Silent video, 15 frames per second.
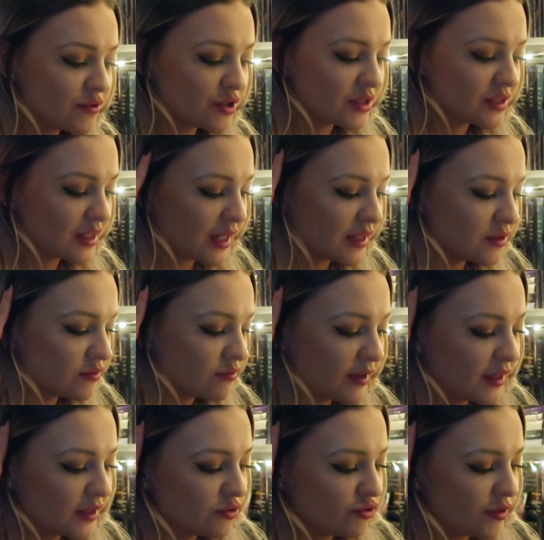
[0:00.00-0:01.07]
it was just silence
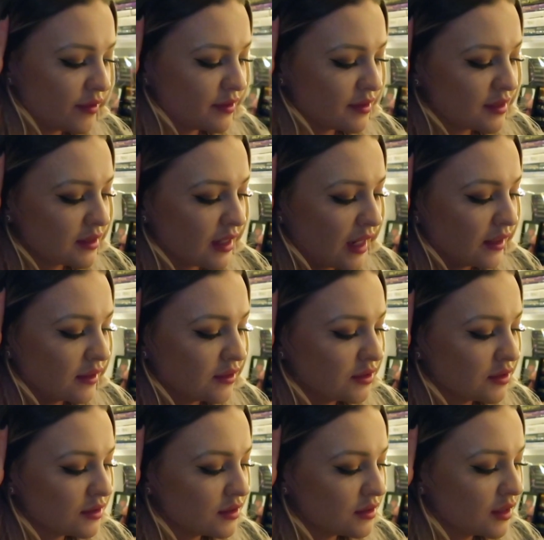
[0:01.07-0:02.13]
ringing drone
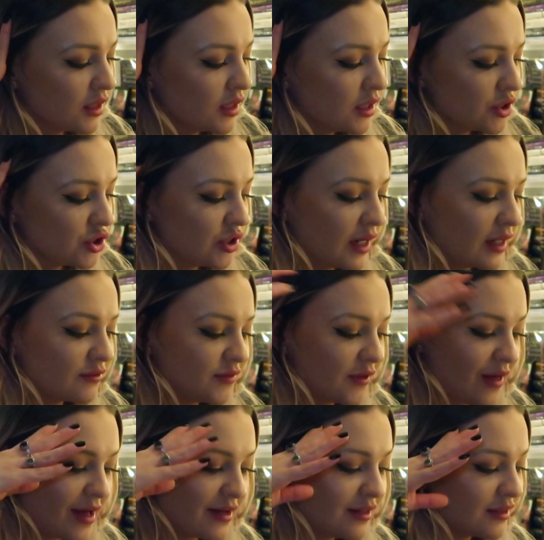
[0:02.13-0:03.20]
silence she hadn't
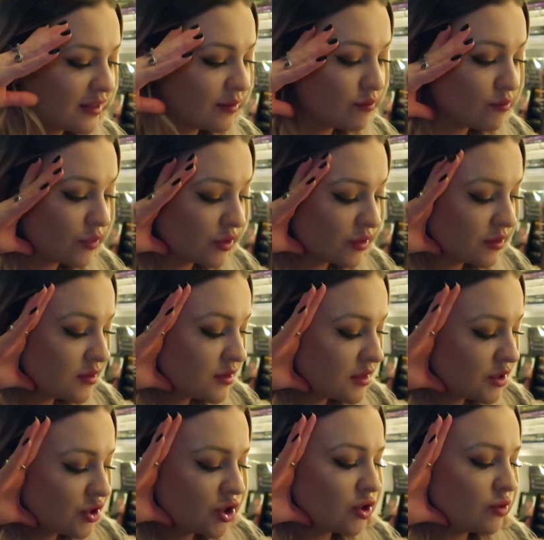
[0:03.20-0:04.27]
felt anything in
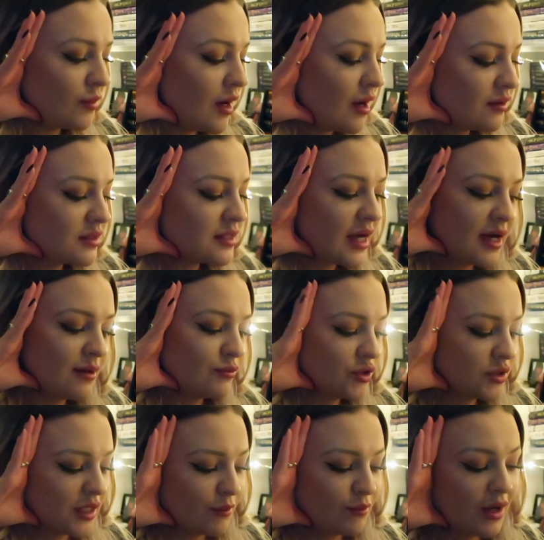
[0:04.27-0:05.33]
months and she's talking about how time she
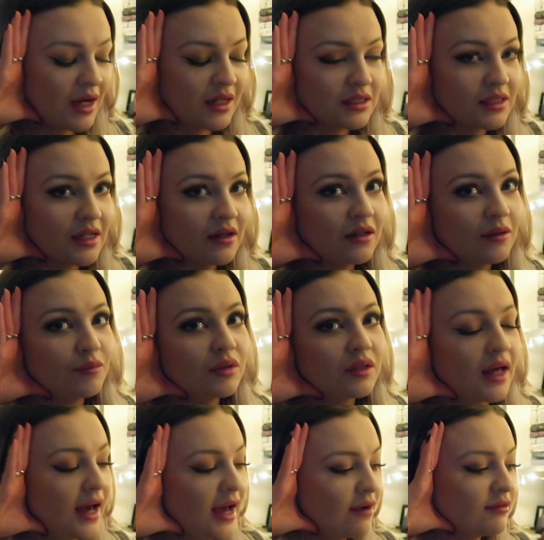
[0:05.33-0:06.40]
was like passing her in a
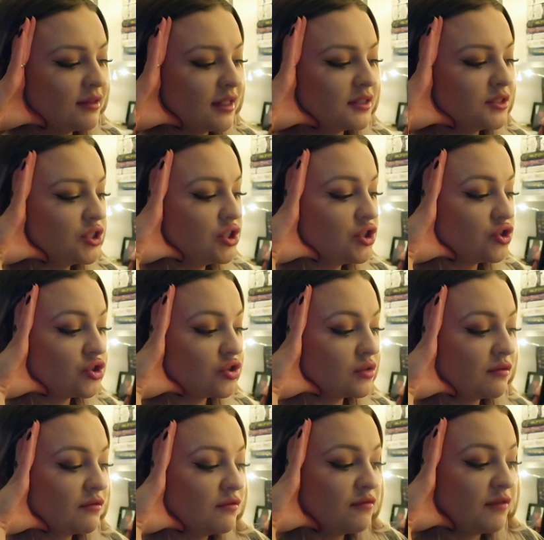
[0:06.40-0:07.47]
blur and like she just
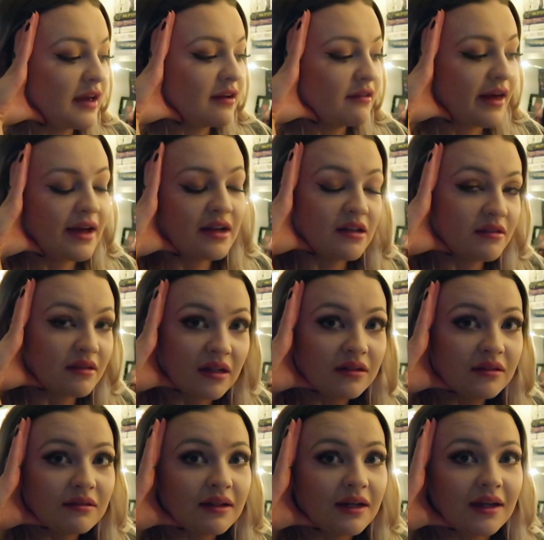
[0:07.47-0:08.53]
doesn't feel
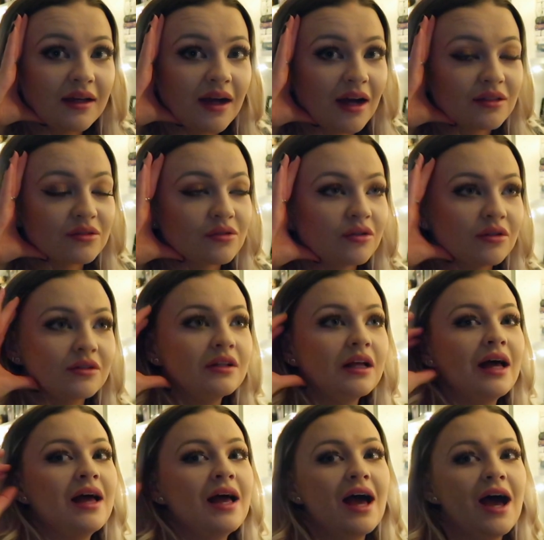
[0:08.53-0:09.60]
anything like at all
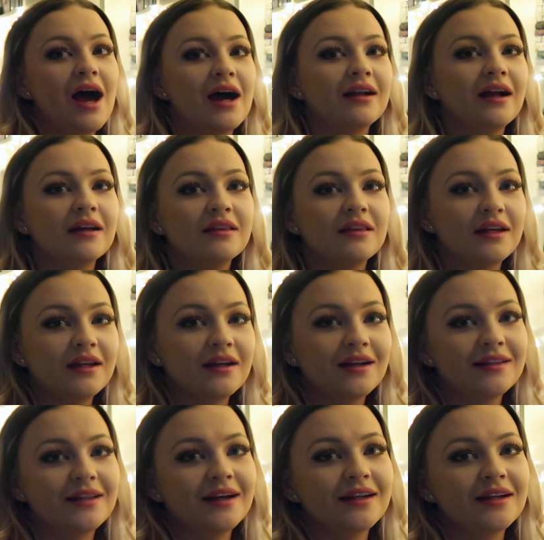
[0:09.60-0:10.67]
and I
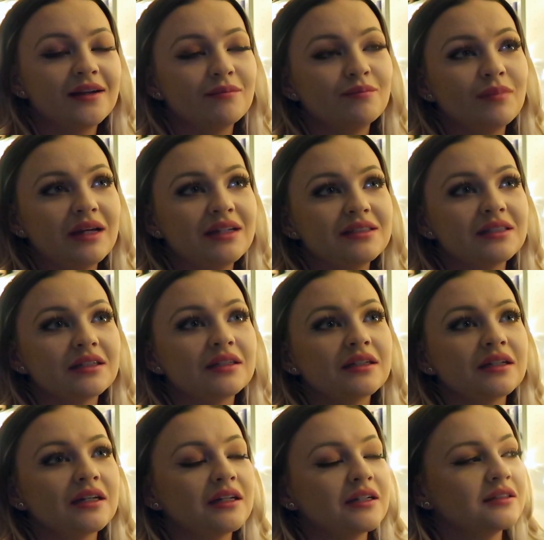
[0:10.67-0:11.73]
think like
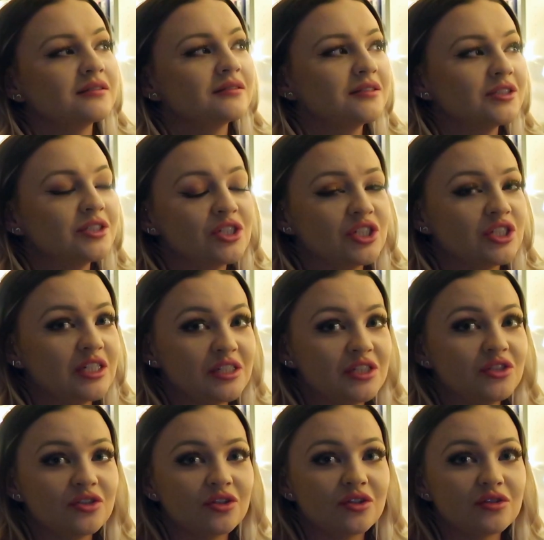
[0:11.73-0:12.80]
basically
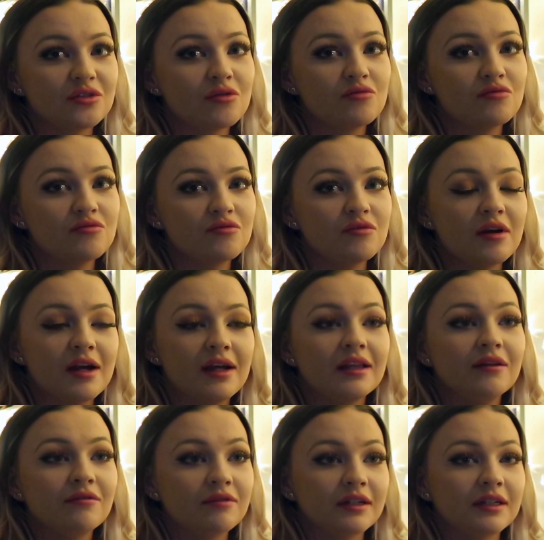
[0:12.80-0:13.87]
she's just
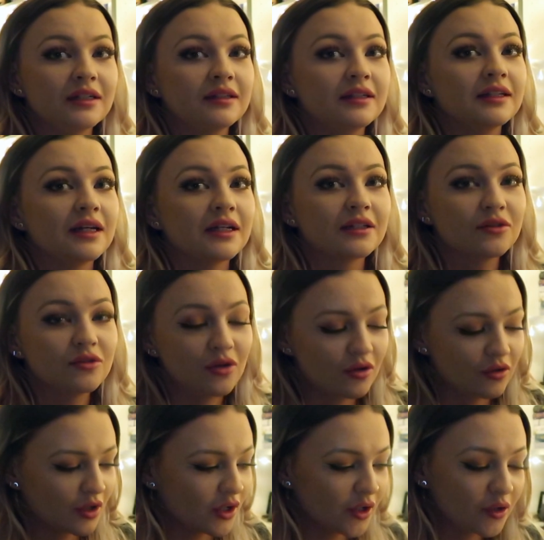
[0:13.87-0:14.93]
really really like
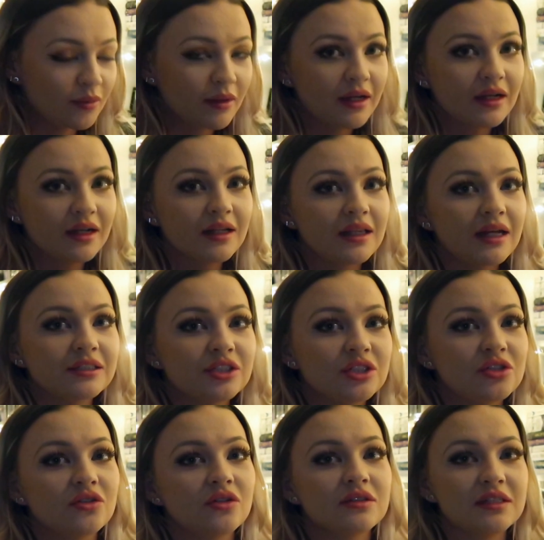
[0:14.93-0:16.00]
not coping like
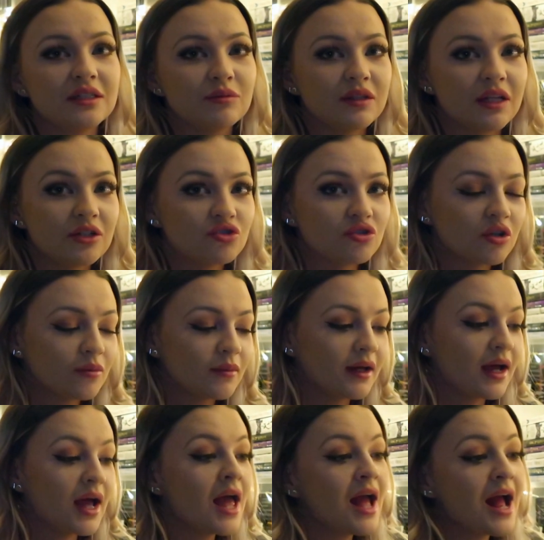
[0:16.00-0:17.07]
she's not dealing with her
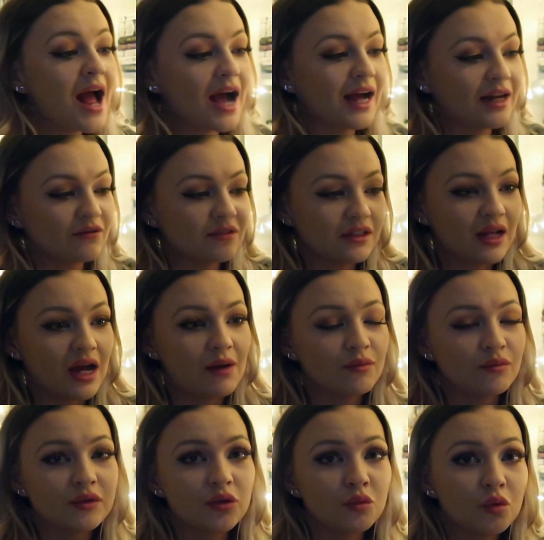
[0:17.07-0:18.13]
trauma and everything that
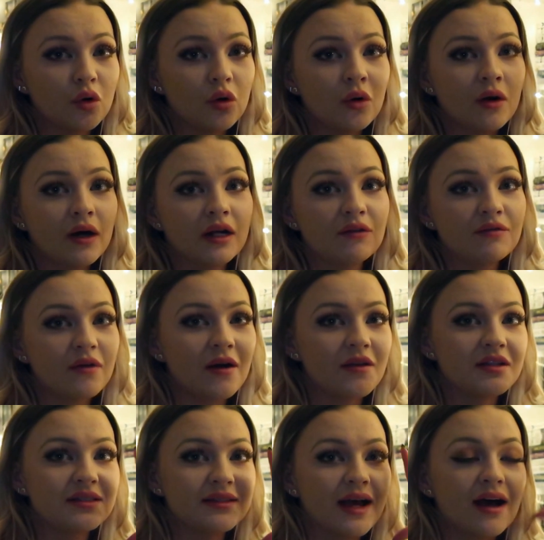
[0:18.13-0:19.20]
happened with the war and her
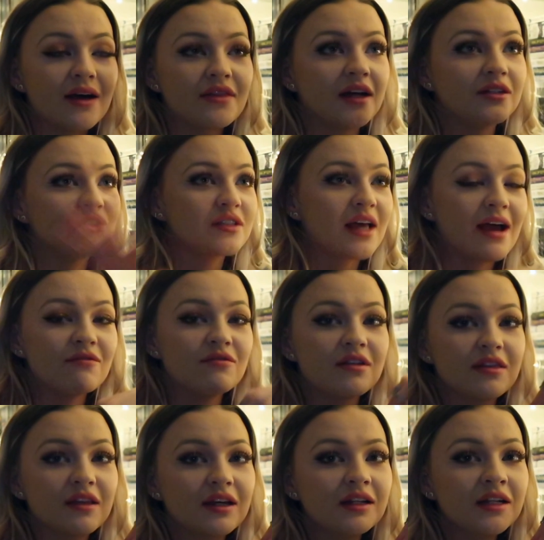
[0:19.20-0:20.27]
father's death and just
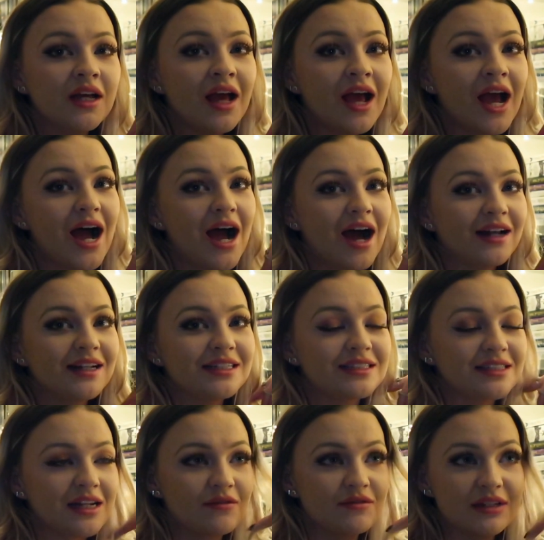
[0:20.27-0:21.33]
everything and
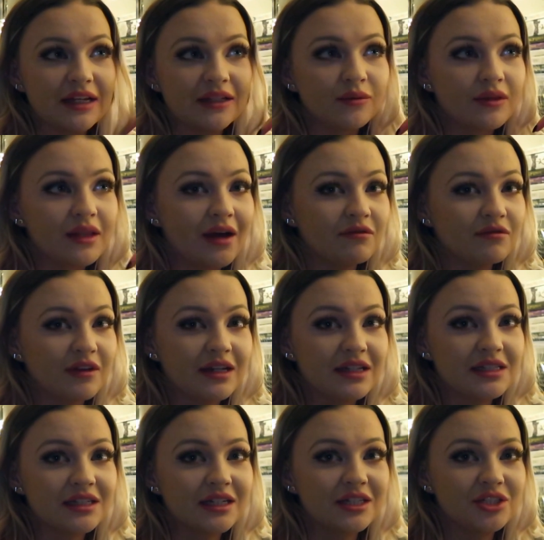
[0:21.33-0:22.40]
instead of dealing with it and
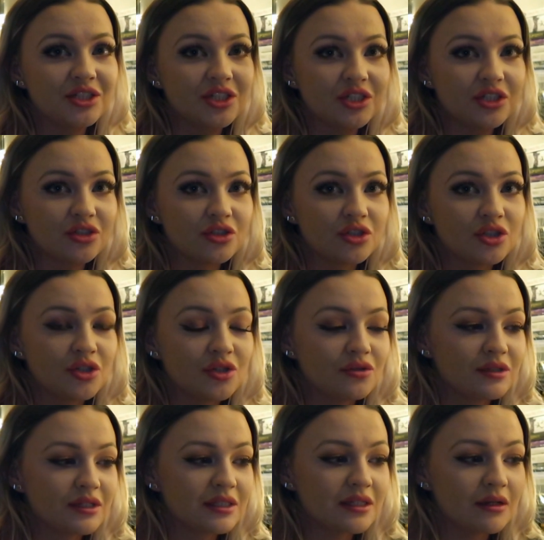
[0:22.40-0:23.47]
facing it she's just
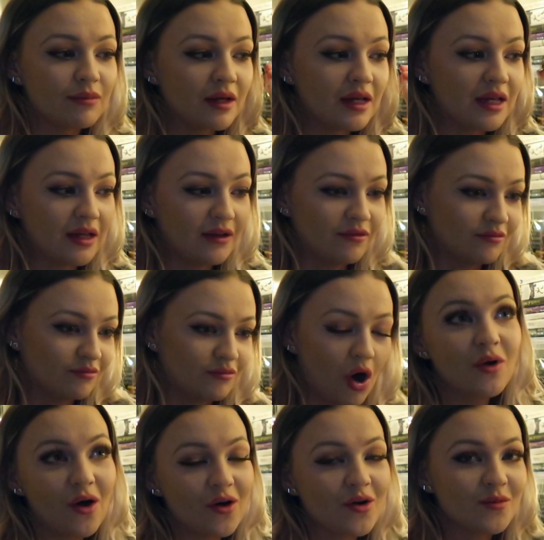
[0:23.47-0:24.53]
choosing to be even
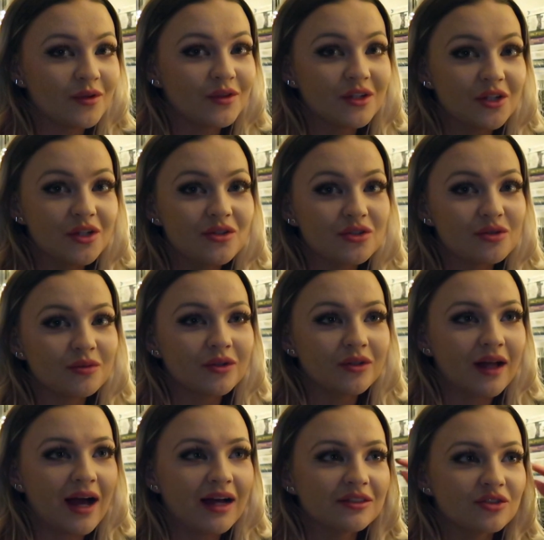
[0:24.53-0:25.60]
more horrible than
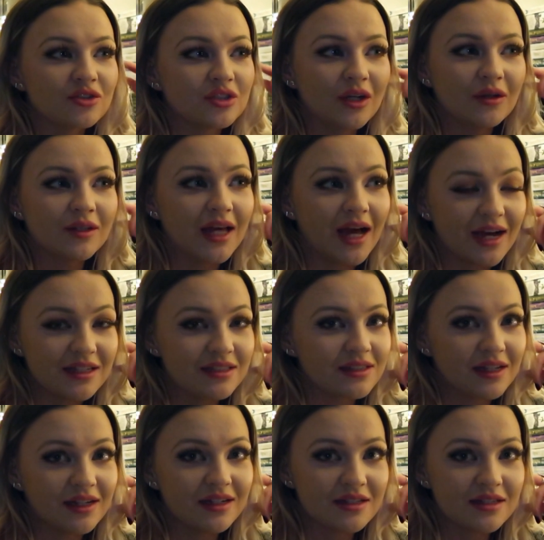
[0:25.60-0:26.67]
usual and just totally
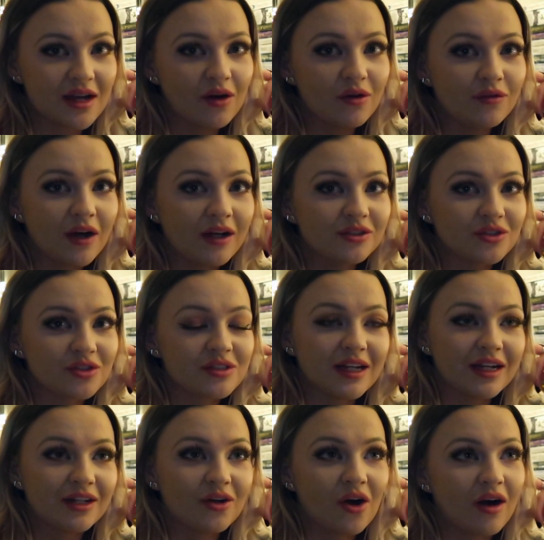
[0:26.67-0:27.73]
isolate herself and just
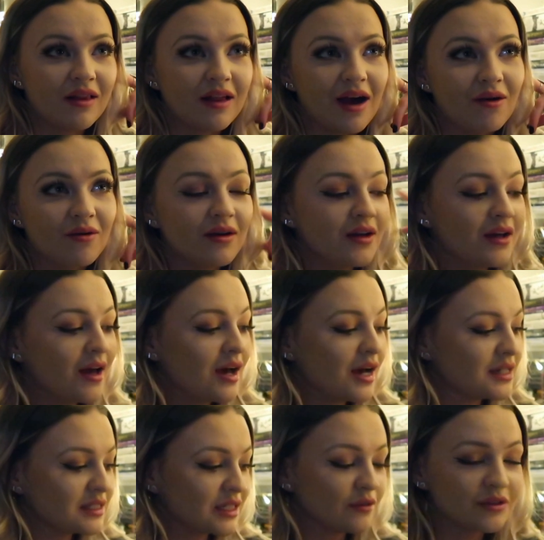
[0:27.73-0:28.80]
like not allow
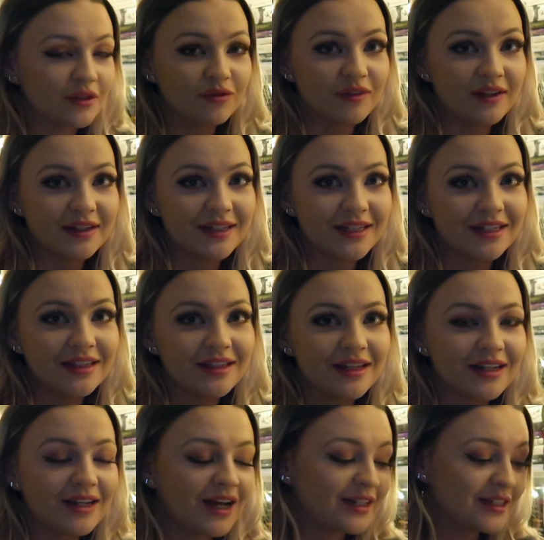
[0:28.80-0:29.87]
herself to feel
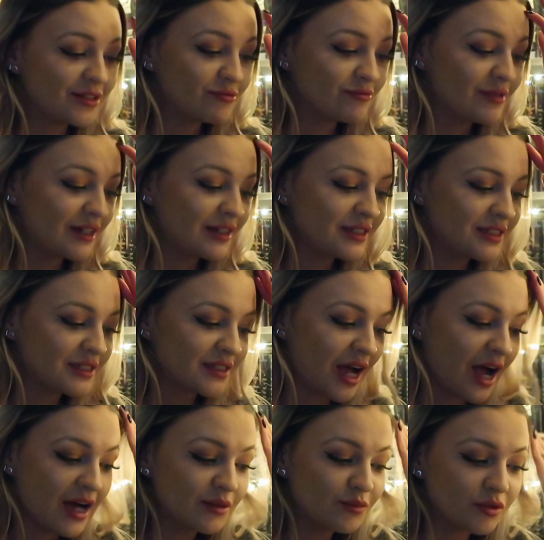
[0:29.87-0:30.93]
anything and it's really
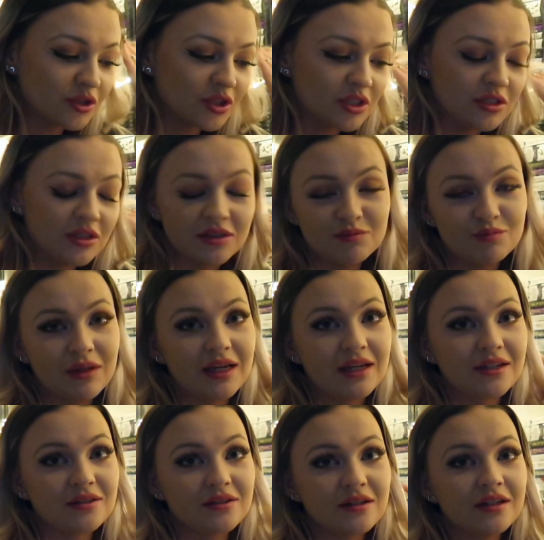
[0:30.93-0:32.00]
sad but she is
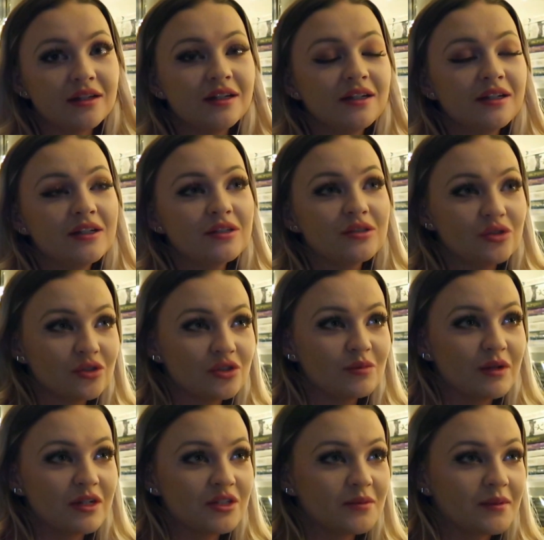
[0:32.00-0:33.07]
being such a
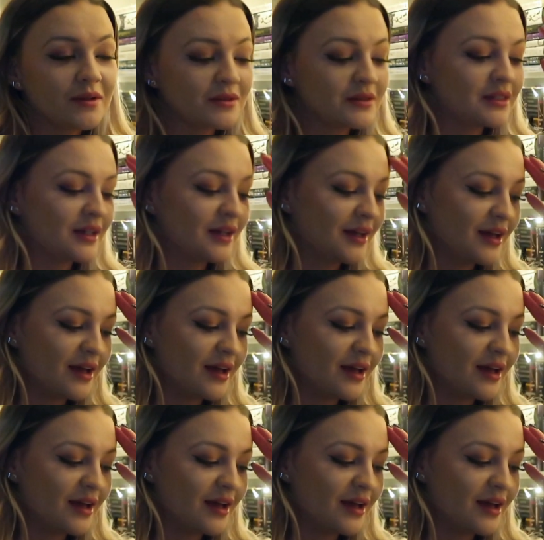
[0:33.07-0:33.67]
bitch about it